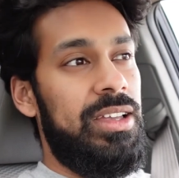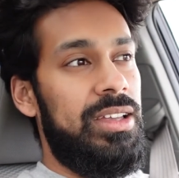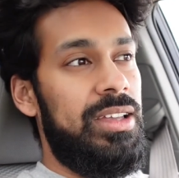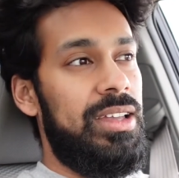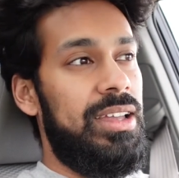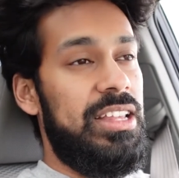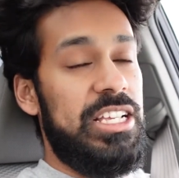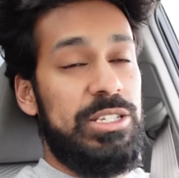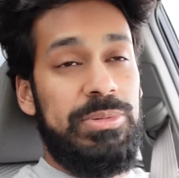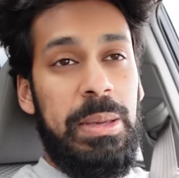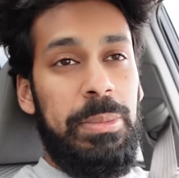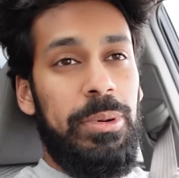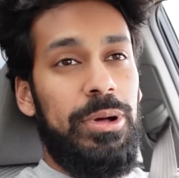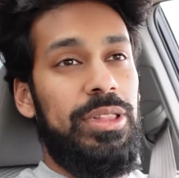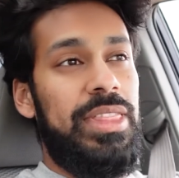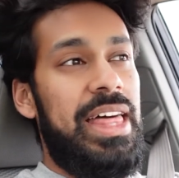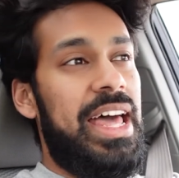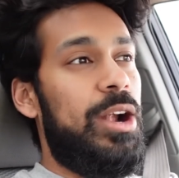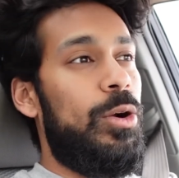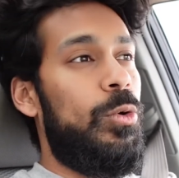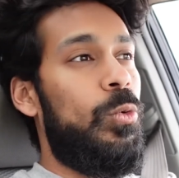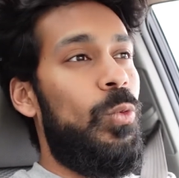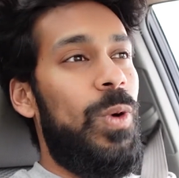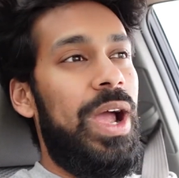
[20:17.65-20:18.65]
There's people
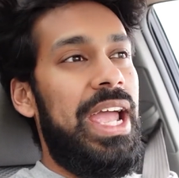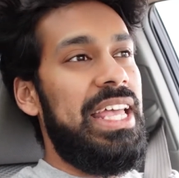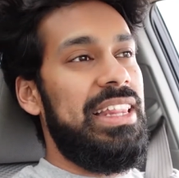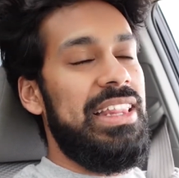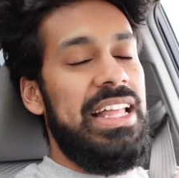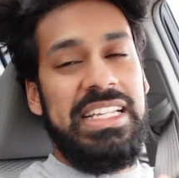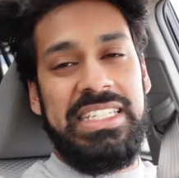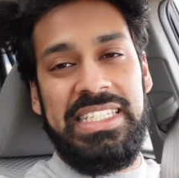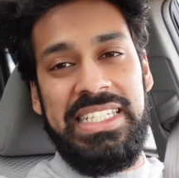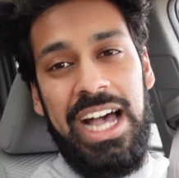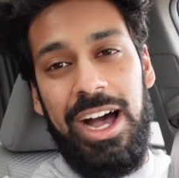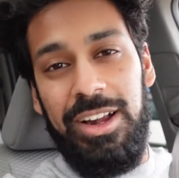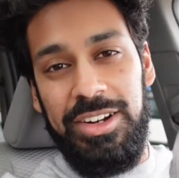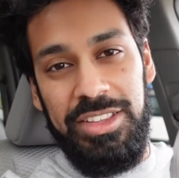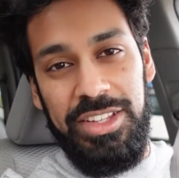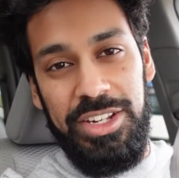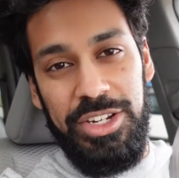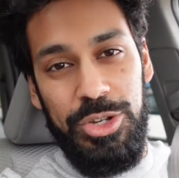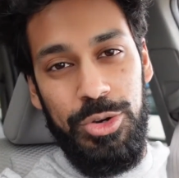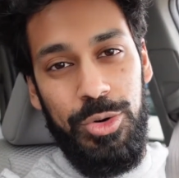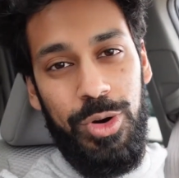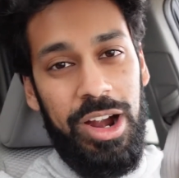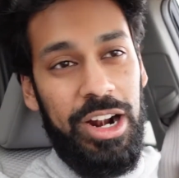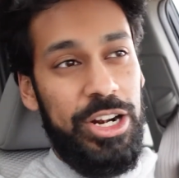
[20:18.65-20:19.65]
that are way less talented than
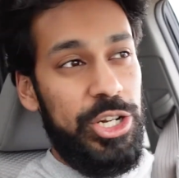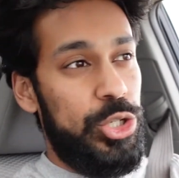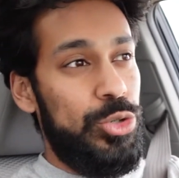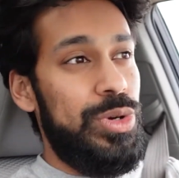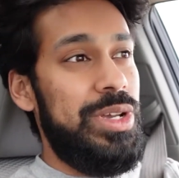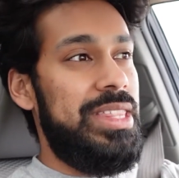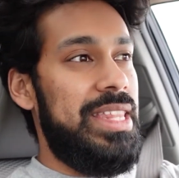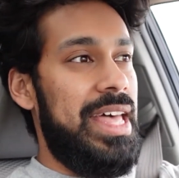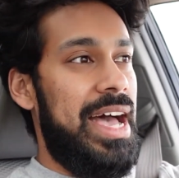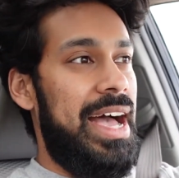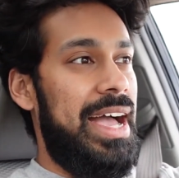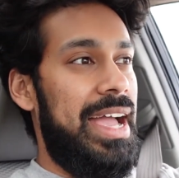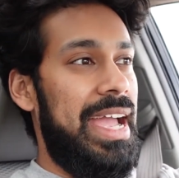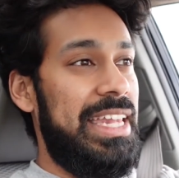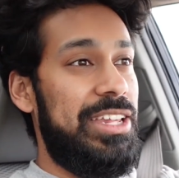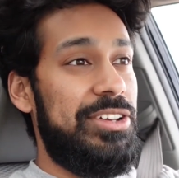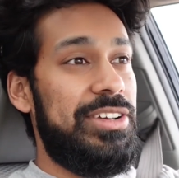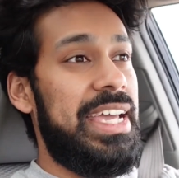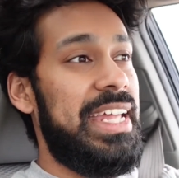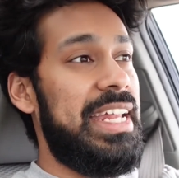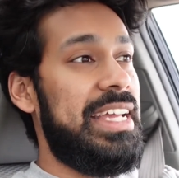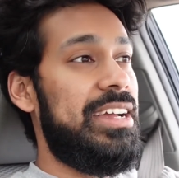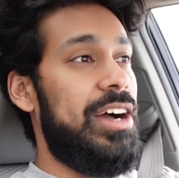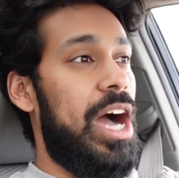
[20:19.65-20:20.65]
you are doing that, and
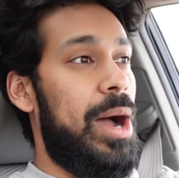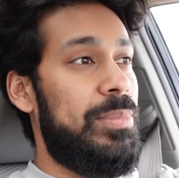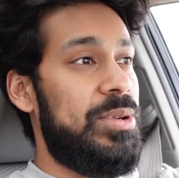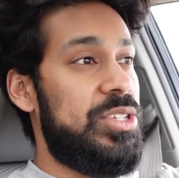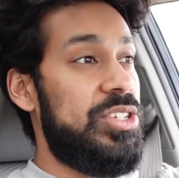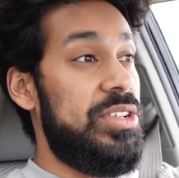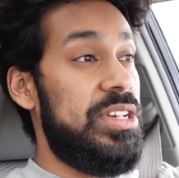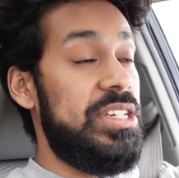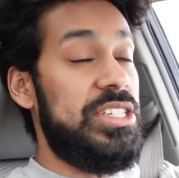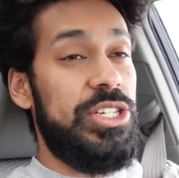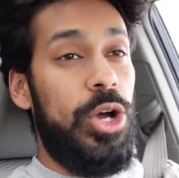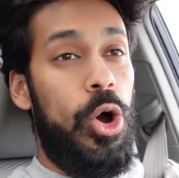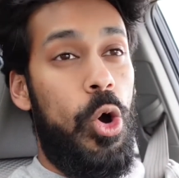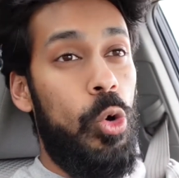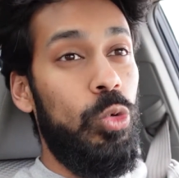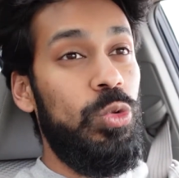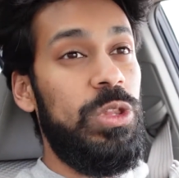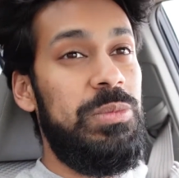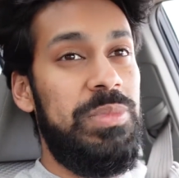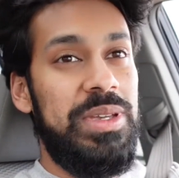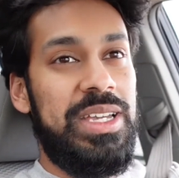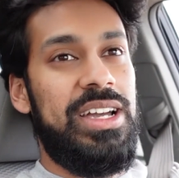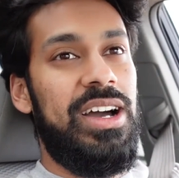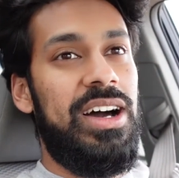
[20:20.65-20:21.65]
they're getting opportunities
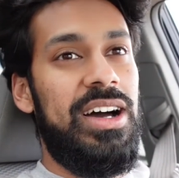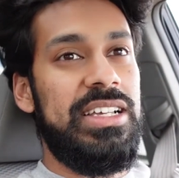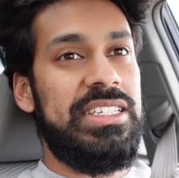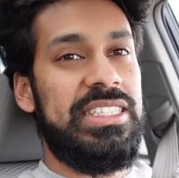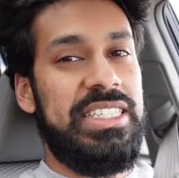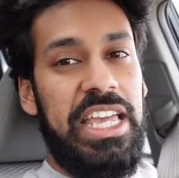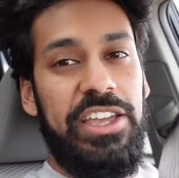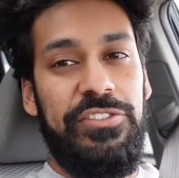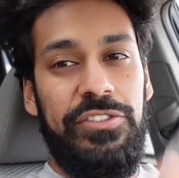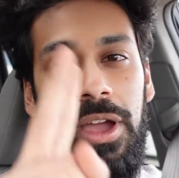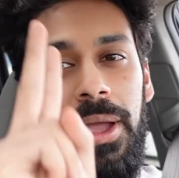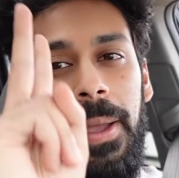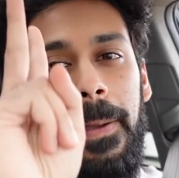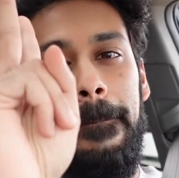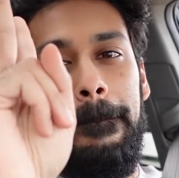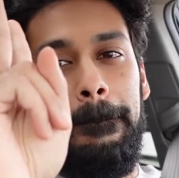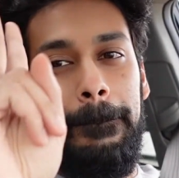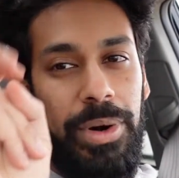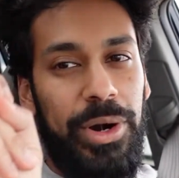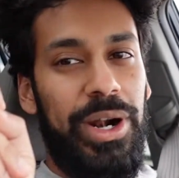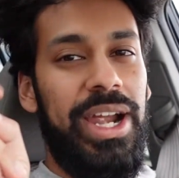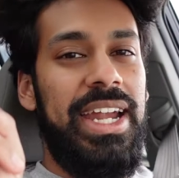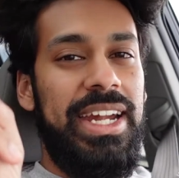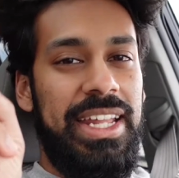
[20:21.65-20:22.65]
only because they've
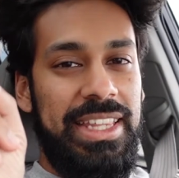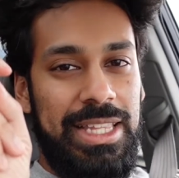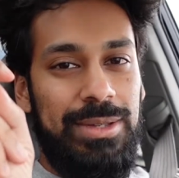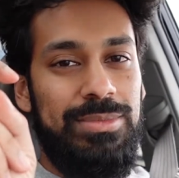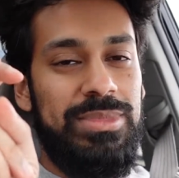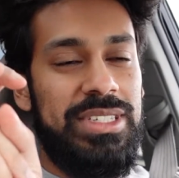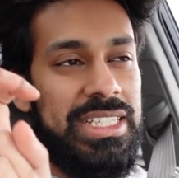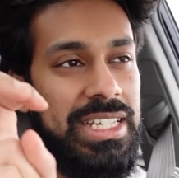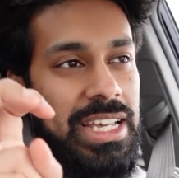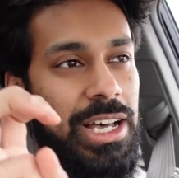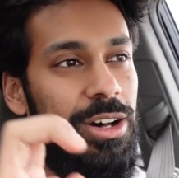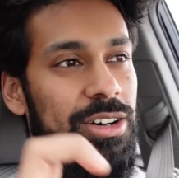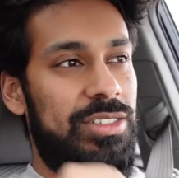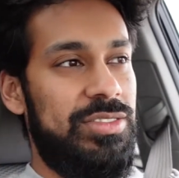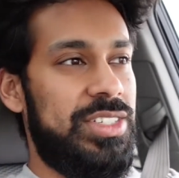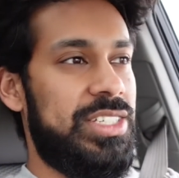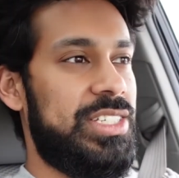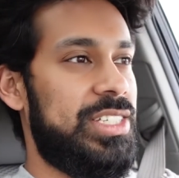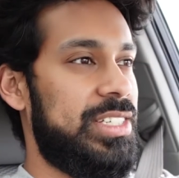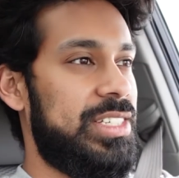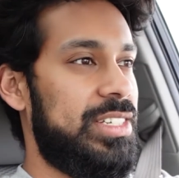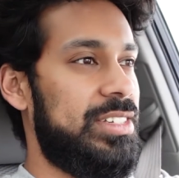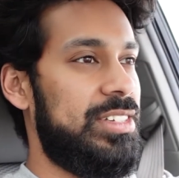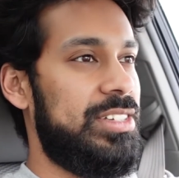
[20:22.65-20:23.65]
branded
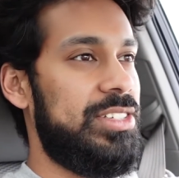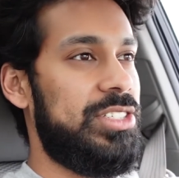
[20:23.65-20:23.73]
themselves.